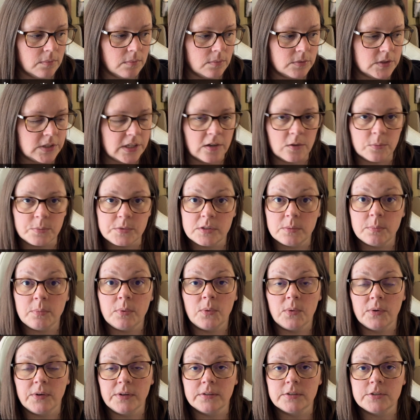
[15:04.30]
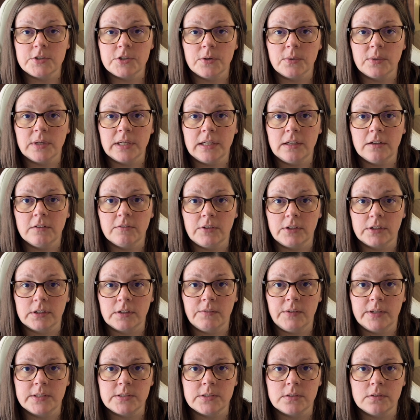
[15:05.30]
to help support Jody of
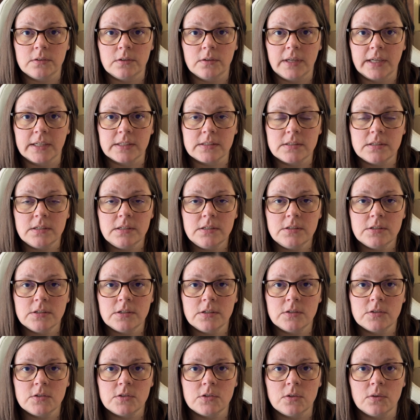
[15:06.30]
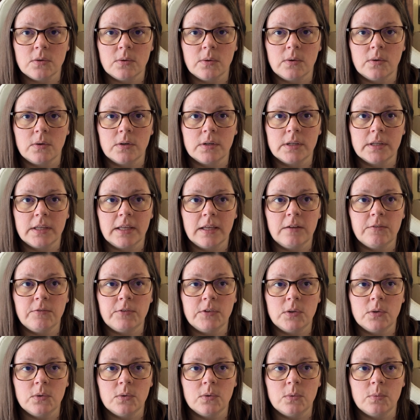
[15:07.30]
Unconventional X Stitch. So if
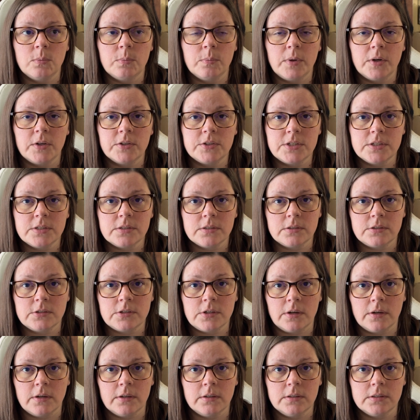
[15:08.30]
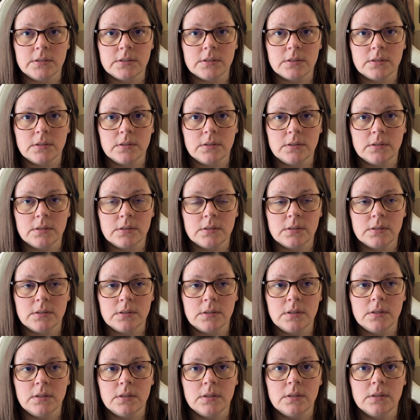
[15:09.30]
you purchase a chart
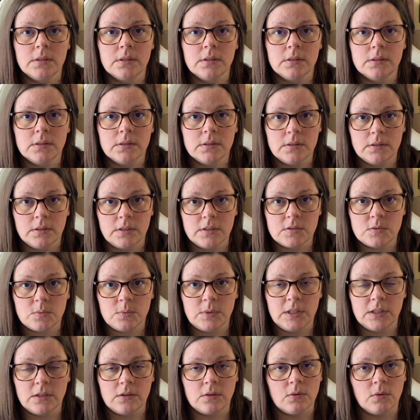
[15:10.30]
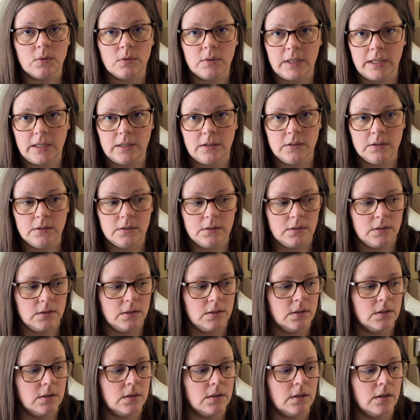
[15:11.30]
this week or later
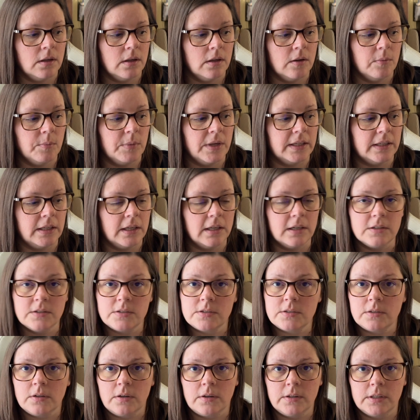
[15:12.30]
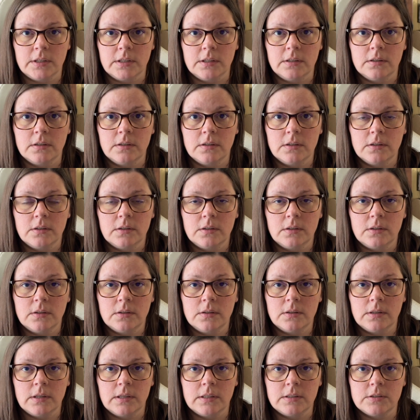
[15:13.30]
and get it started
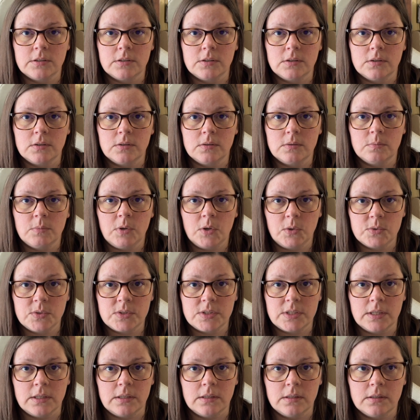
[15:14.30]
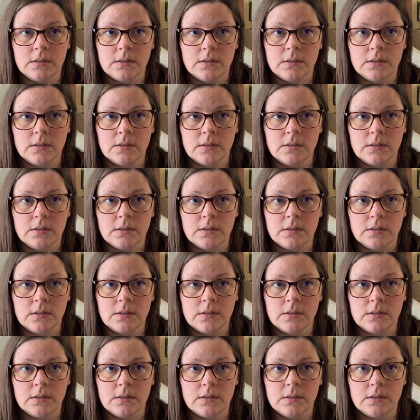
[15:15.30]
and post it,